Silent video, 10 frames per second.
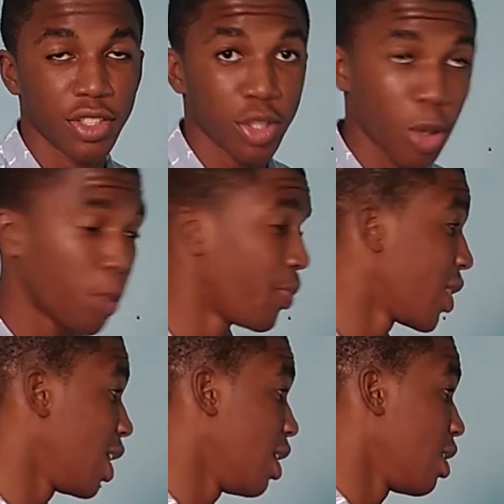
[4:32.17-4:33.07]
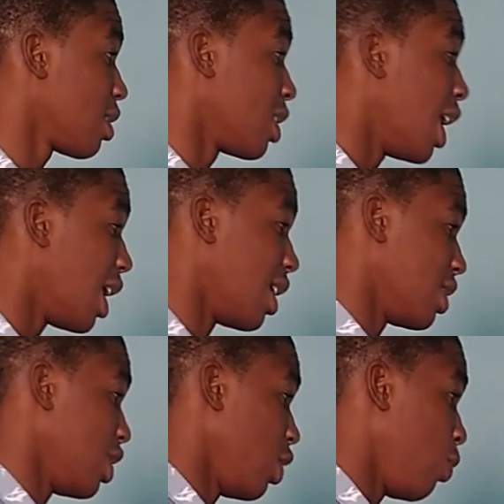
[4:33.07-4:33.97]
So
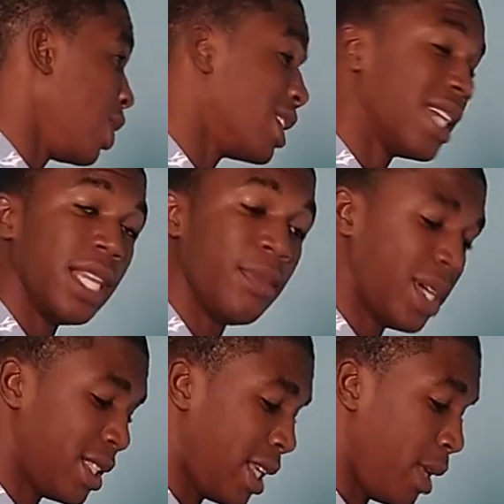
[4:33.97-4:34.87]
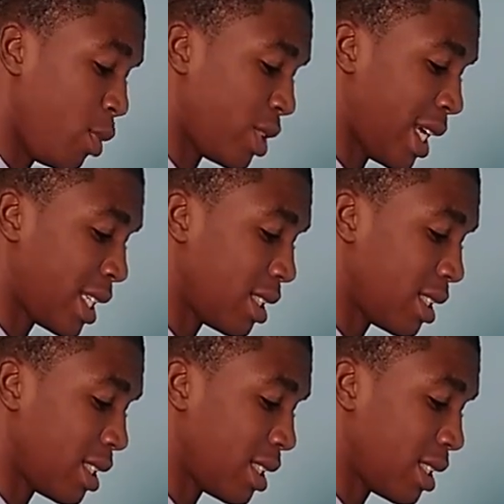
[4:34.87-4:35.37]
God, when I tell a man, say he must